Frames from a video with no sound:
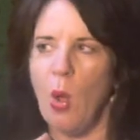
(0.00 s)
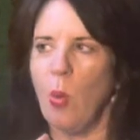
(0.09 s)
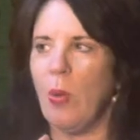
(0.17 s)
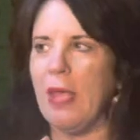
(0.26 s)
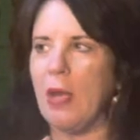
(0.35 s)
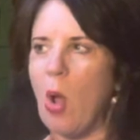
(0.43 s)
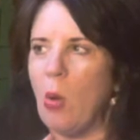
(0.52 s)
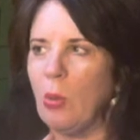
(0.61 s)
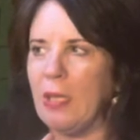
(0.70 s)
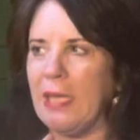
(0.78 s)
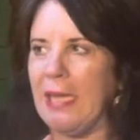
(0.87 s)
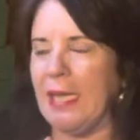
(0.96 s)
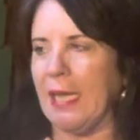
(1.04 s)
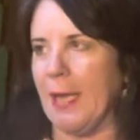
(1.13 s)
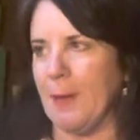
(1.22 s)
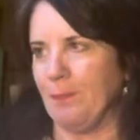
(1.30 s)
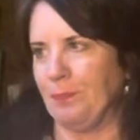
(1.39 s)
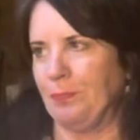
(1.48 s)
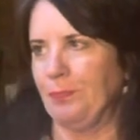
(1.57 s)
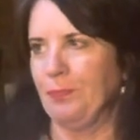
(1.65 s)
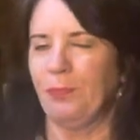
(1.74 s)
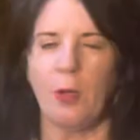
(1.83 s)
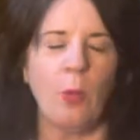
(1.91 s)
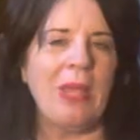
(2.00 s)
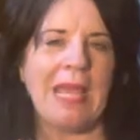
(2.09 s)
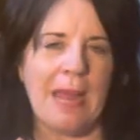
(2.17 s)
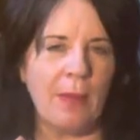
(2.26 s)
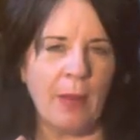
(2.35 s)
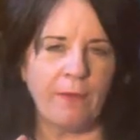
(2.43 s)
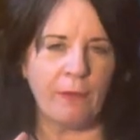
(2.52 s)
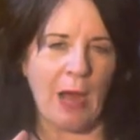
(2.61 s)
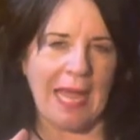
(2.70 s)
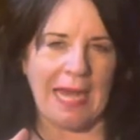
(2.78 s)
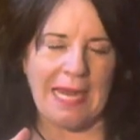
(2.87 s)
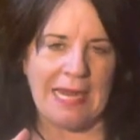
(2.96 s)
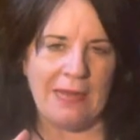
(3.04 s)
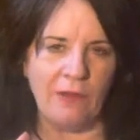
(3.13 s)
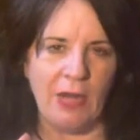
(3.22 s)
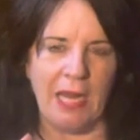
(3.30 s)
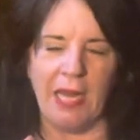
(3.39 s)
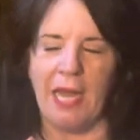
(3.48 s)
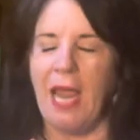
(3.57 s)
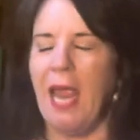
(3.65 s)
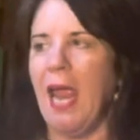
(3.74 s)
We had only, um, we came up Friday evening